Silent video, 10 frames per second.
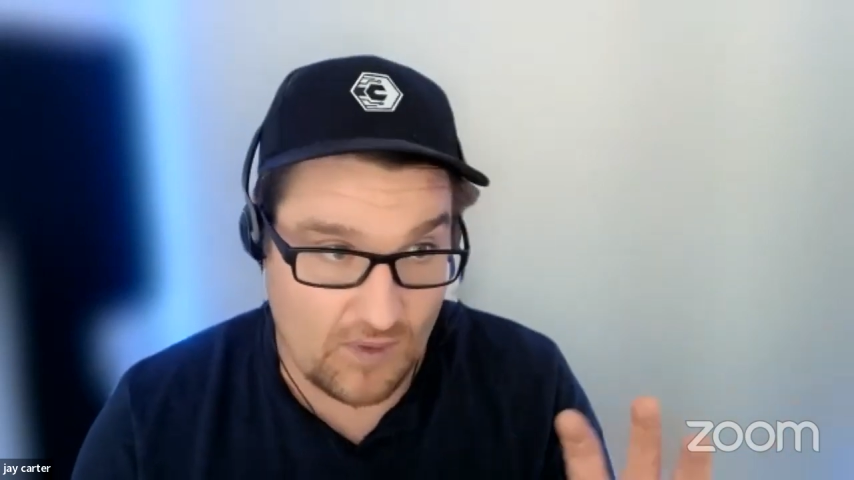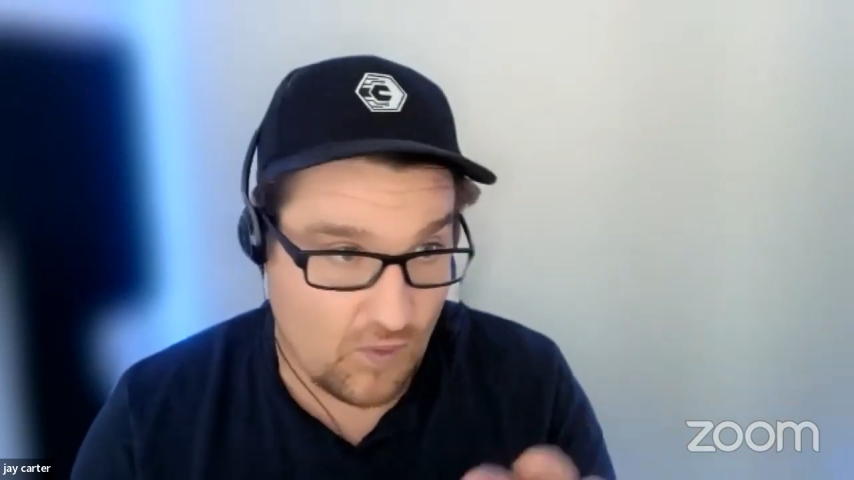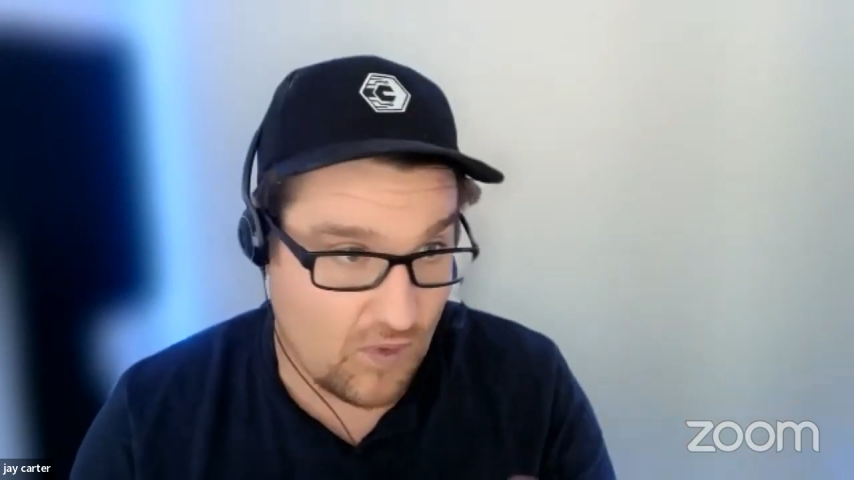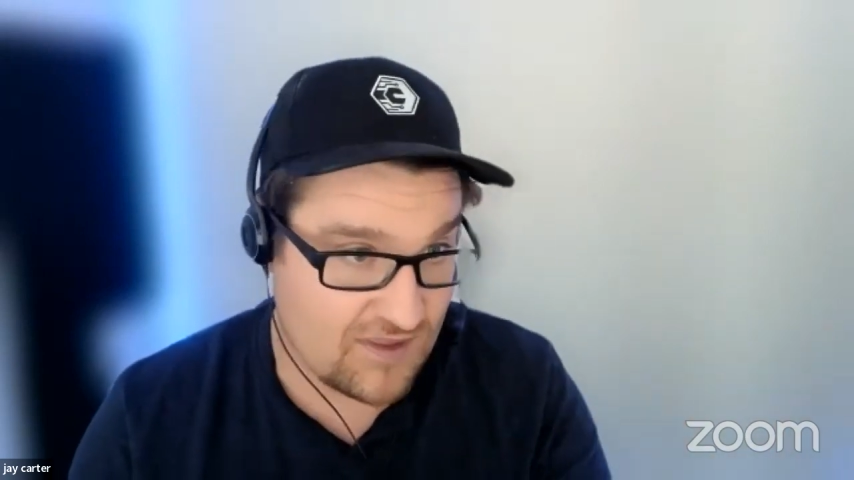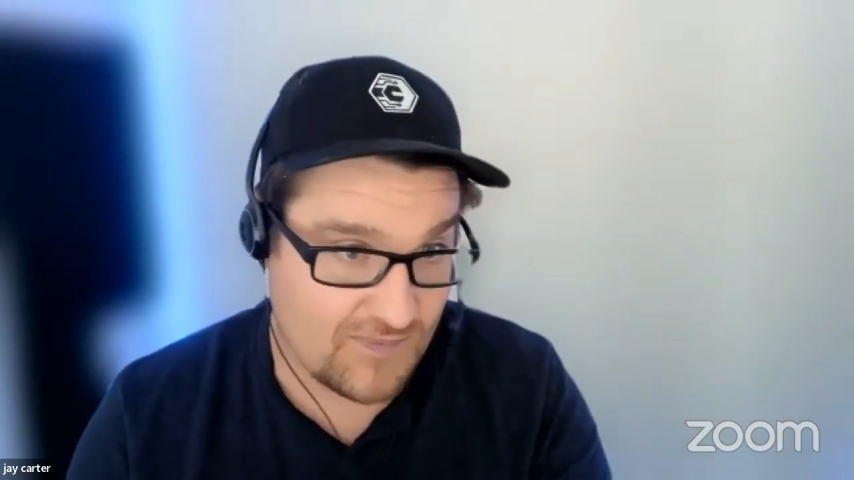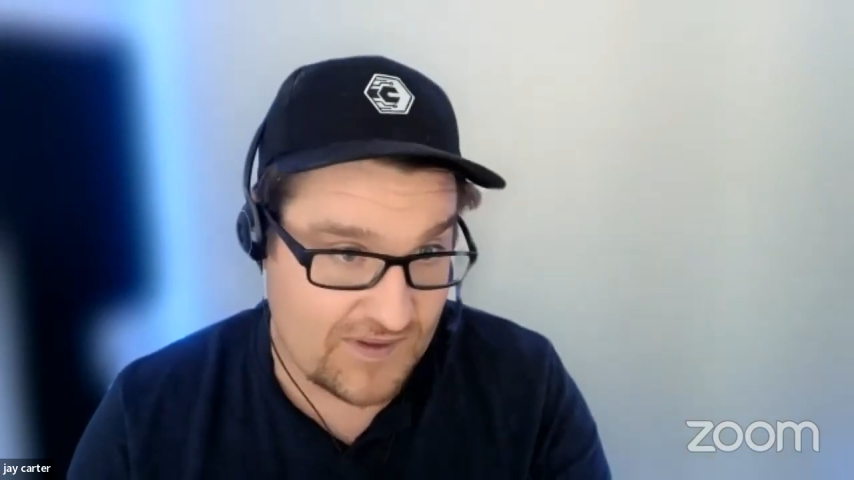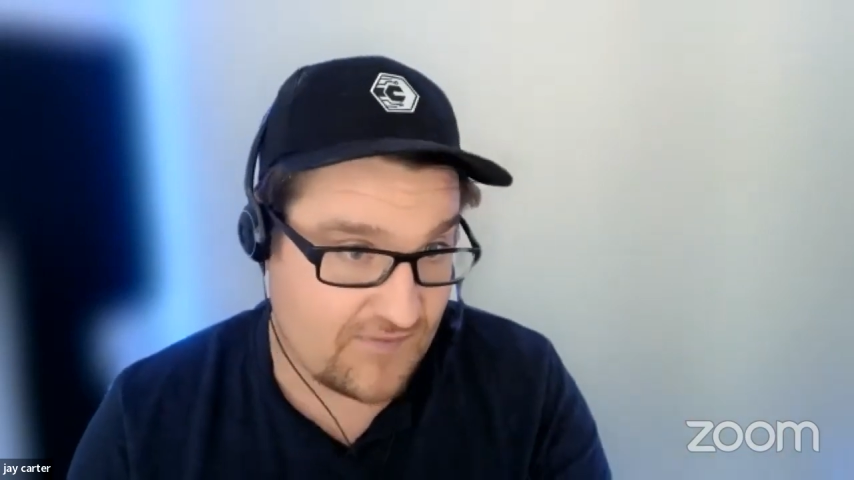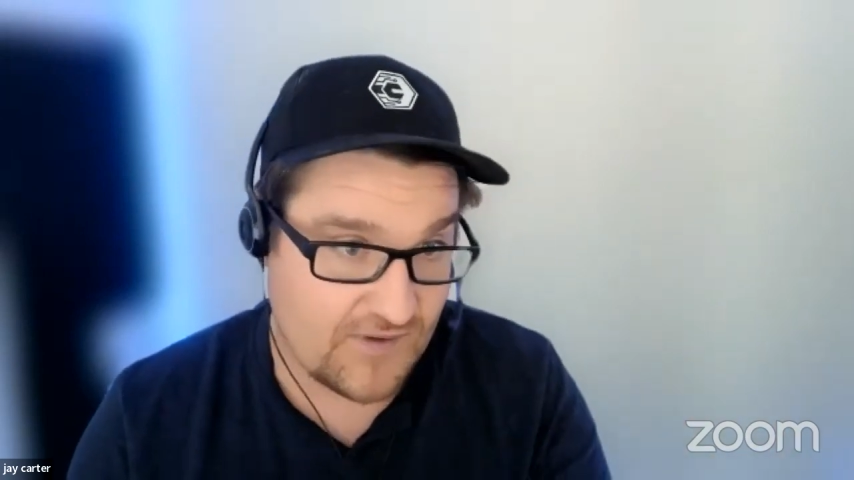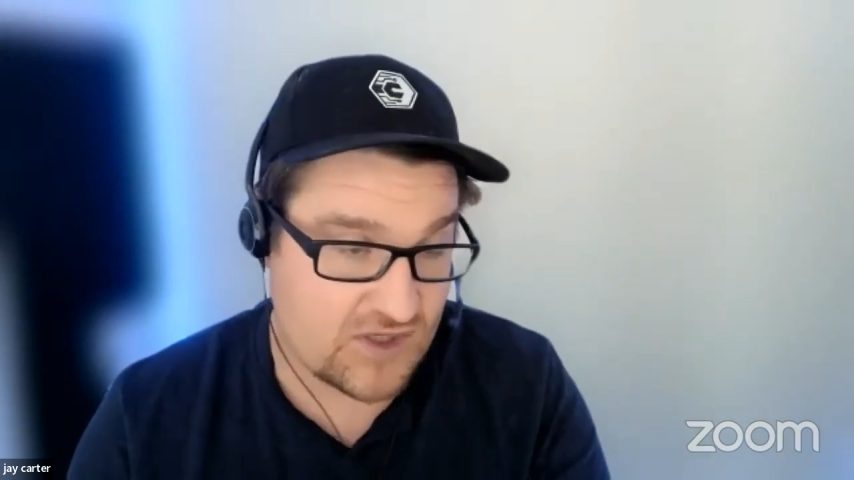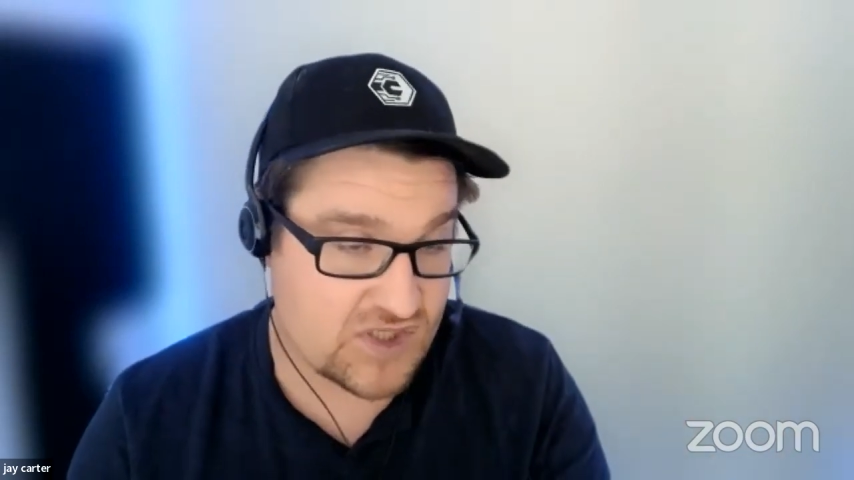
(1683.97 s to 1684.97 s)
one
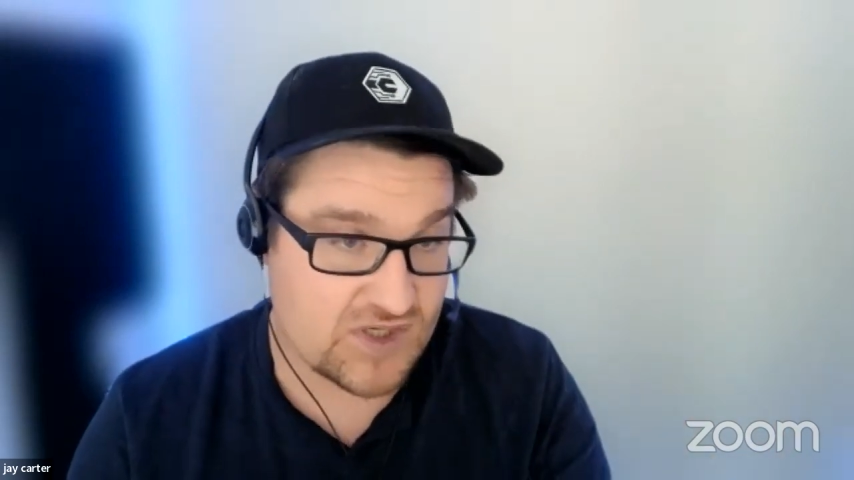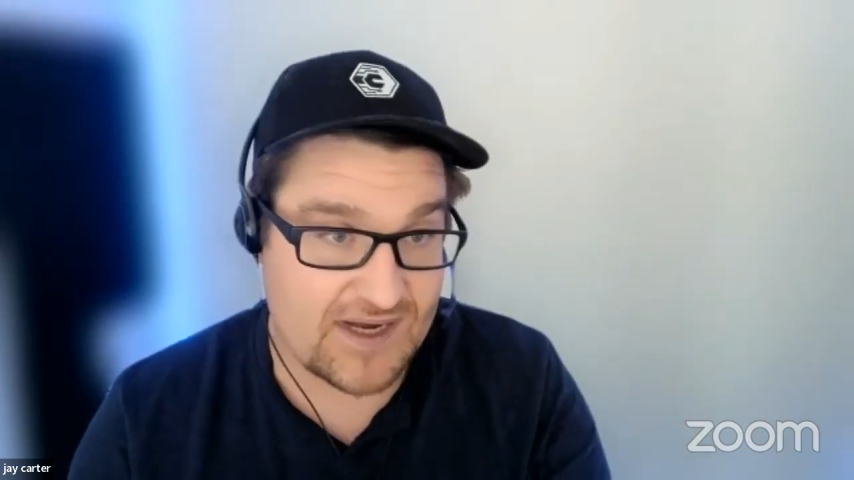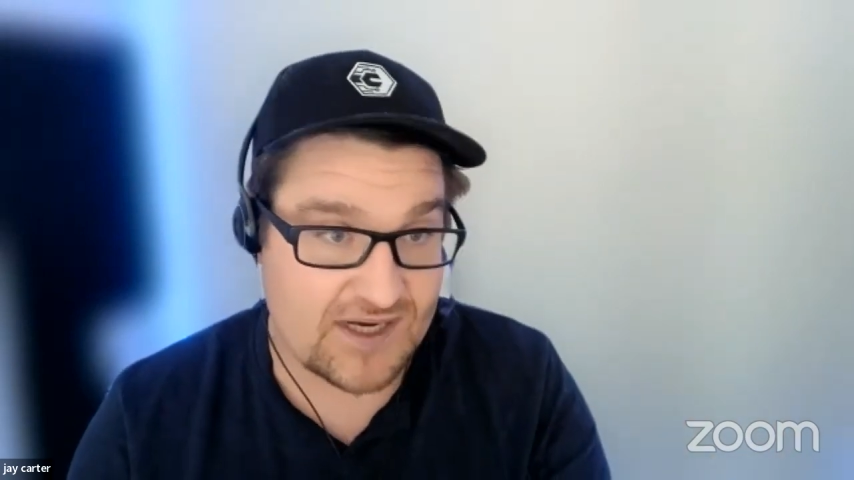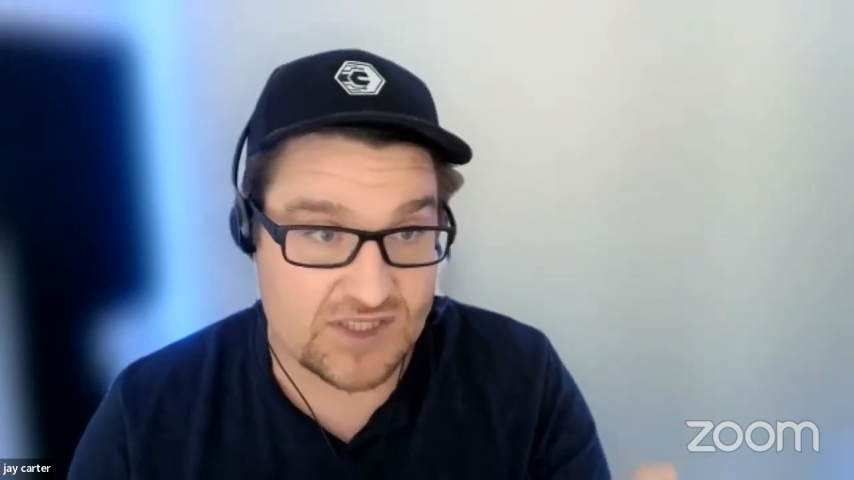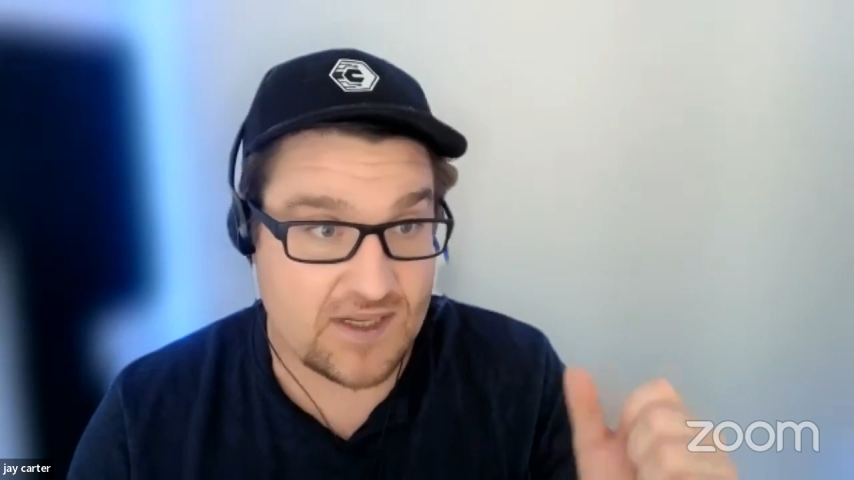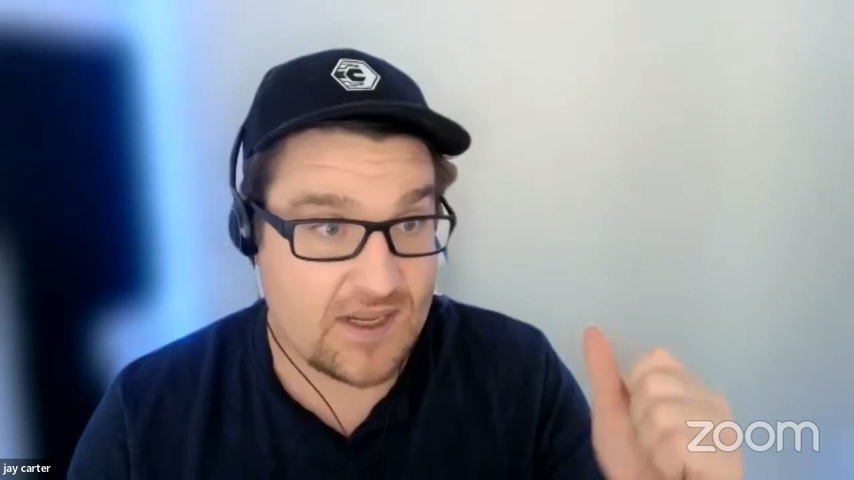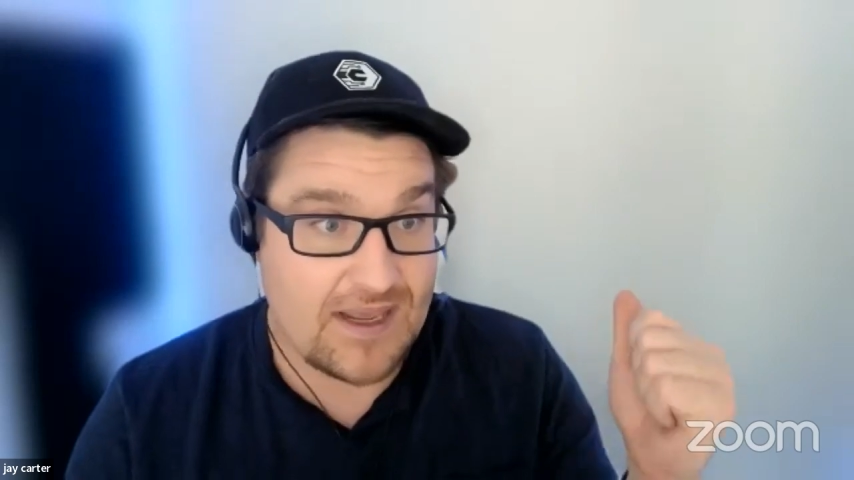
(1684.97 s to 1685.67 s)
specific strategy,